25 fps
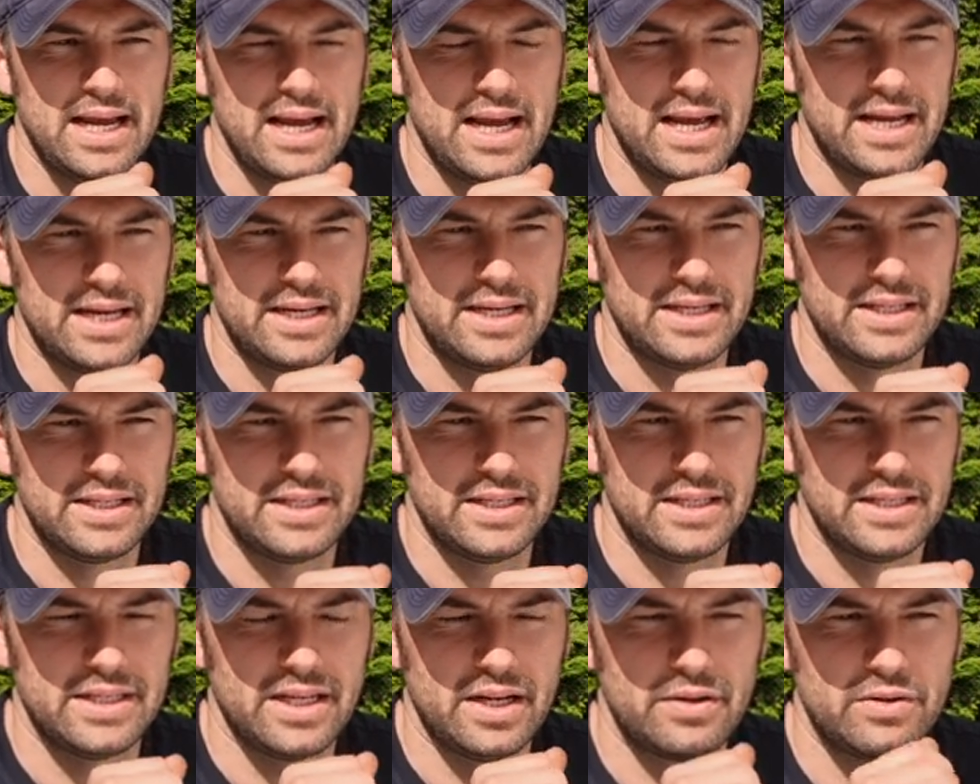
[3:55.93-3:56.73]
And,
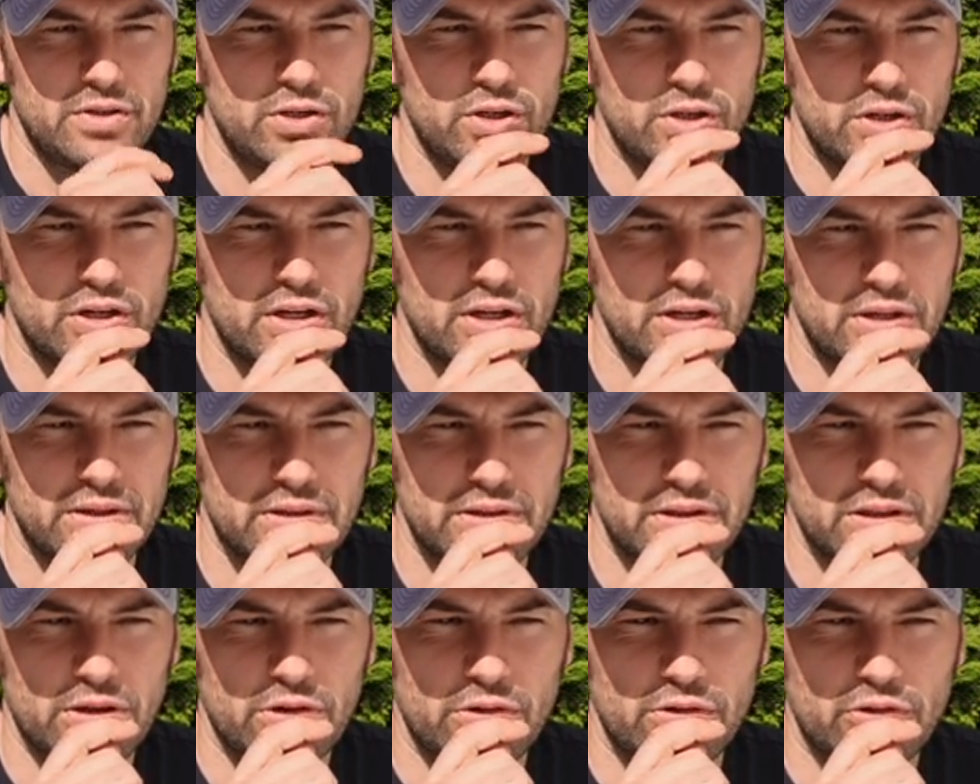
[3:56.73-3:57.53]
you know, you look at
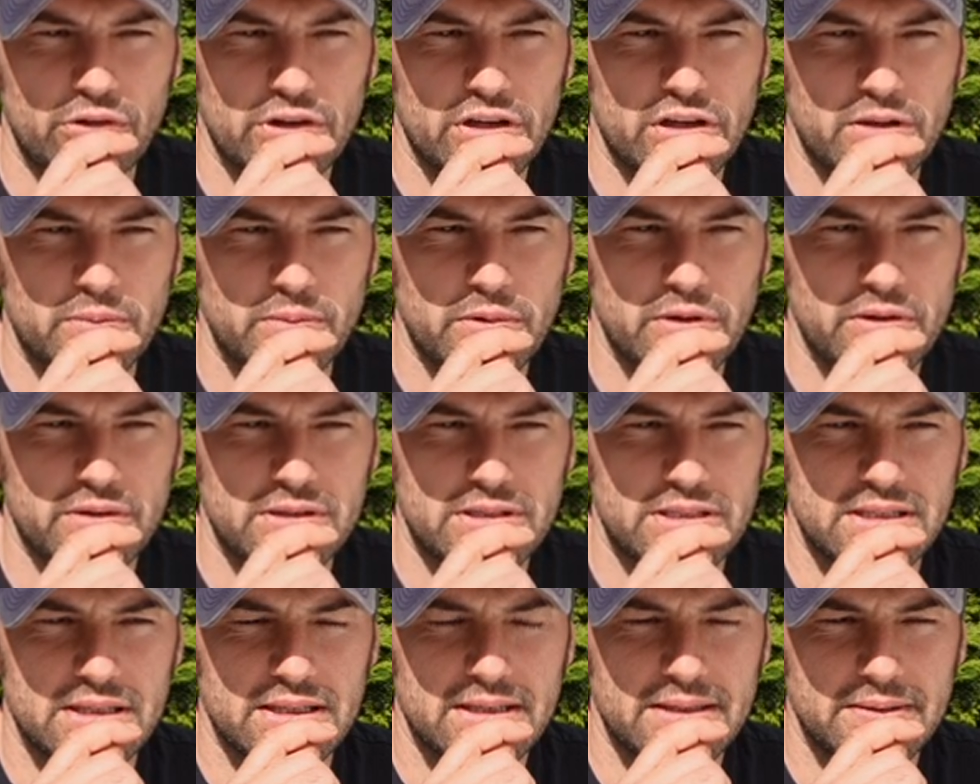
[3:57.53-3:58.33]
the off-grid
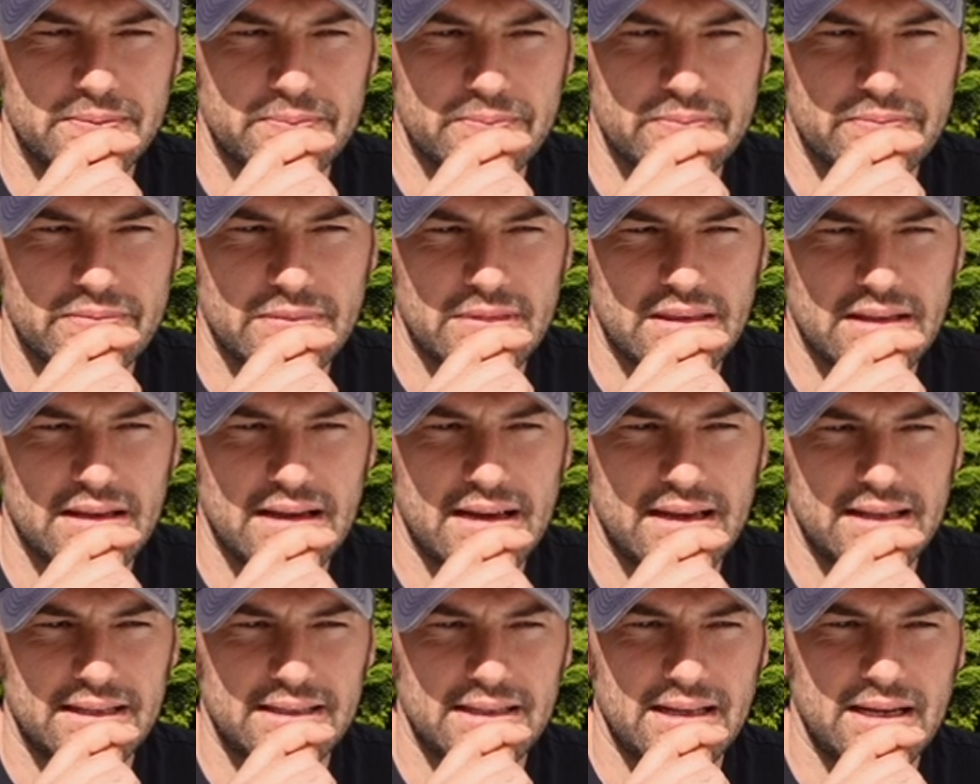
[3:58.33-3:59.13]
community
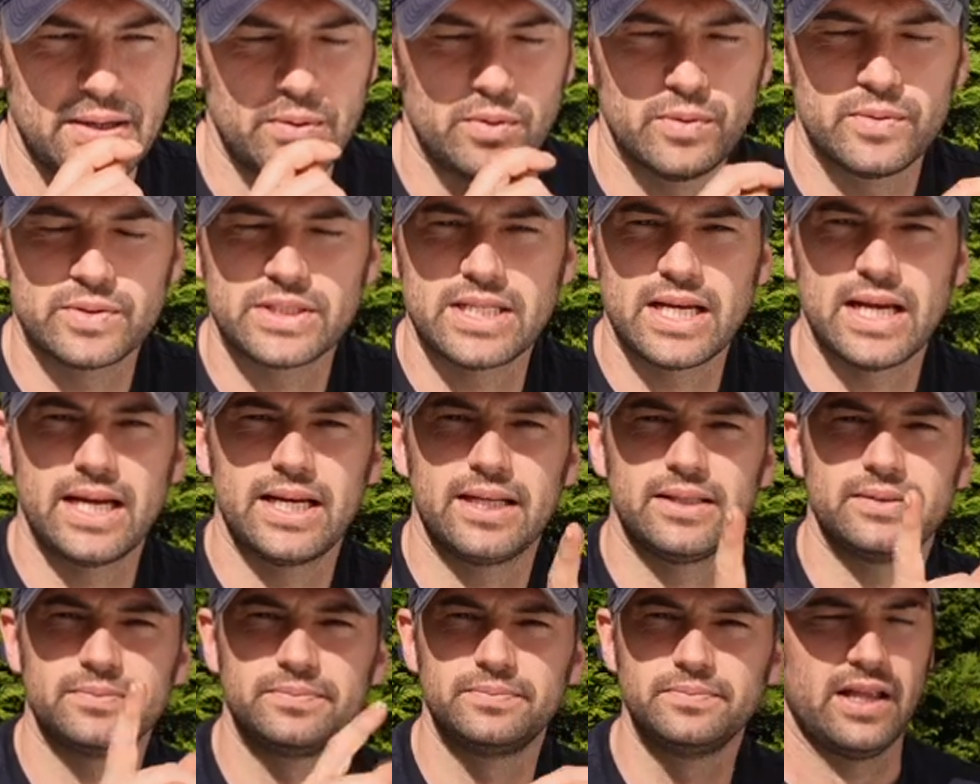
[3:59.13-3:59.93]
and they will
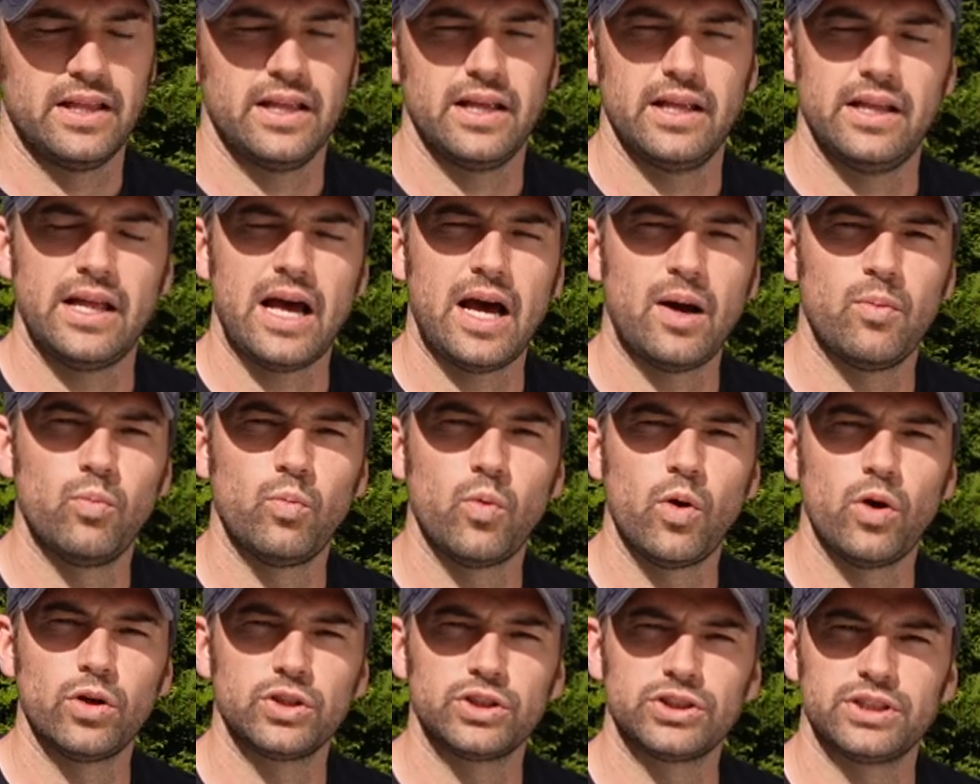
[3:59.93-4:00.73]
say
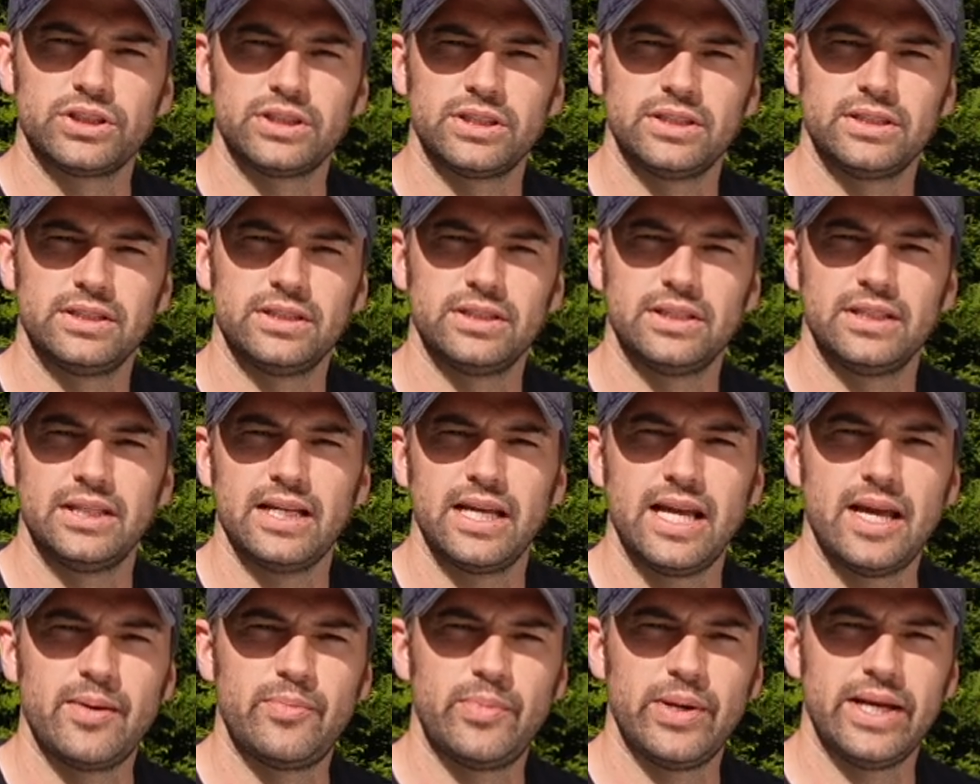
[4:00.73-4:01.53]
unwashed
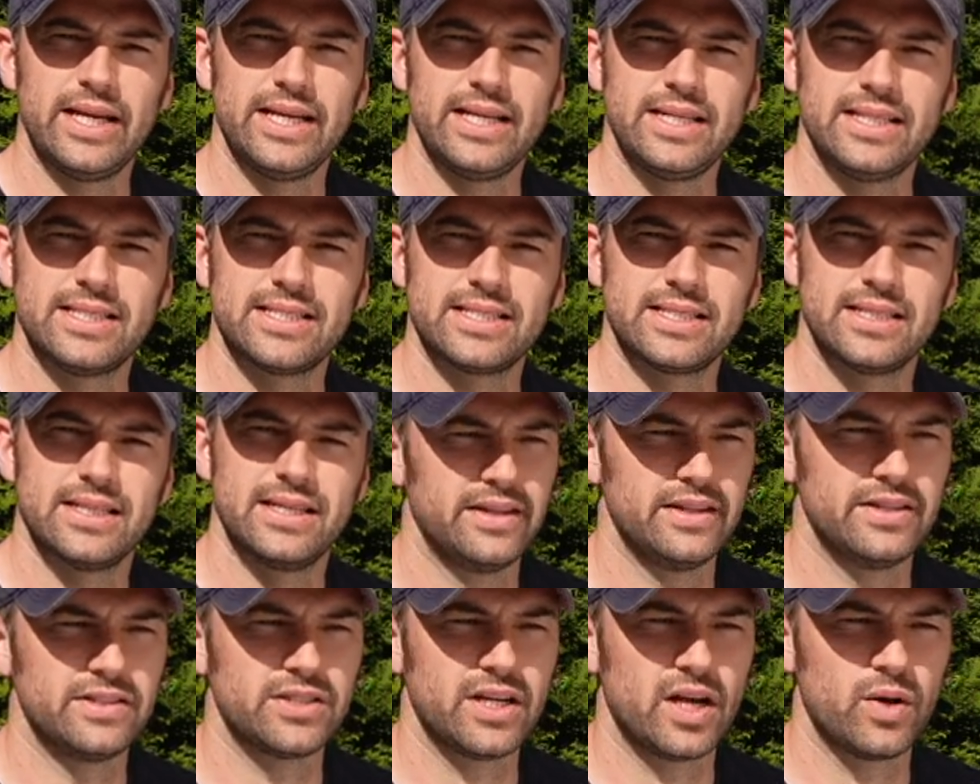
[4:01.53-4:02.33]
hippies
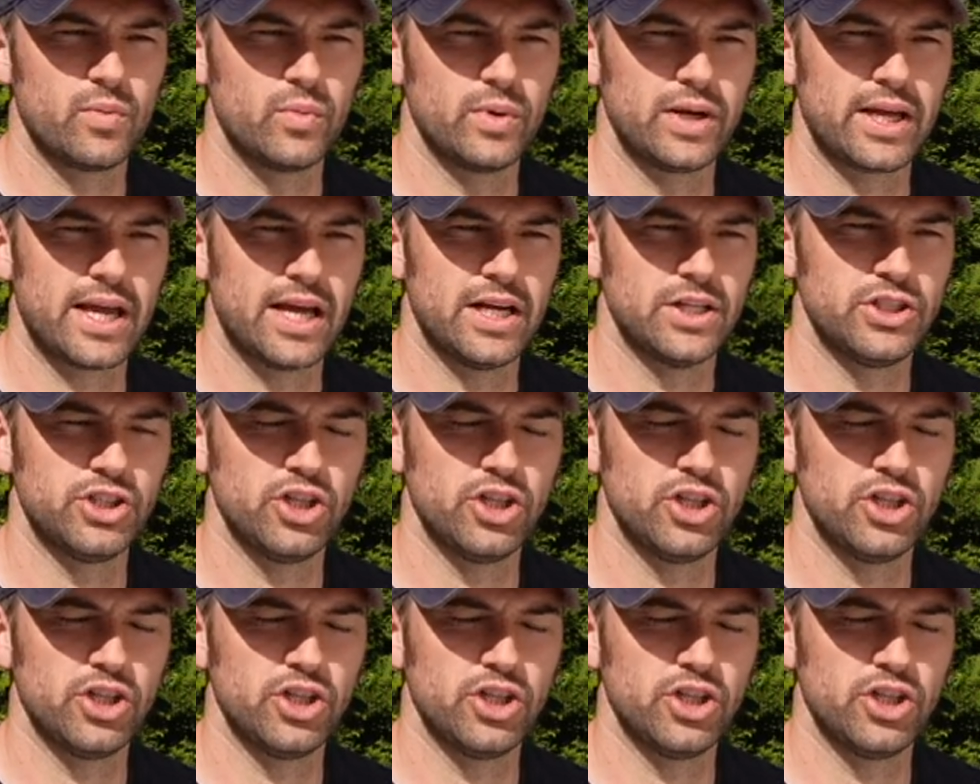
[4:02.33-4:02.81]
that don't want to get a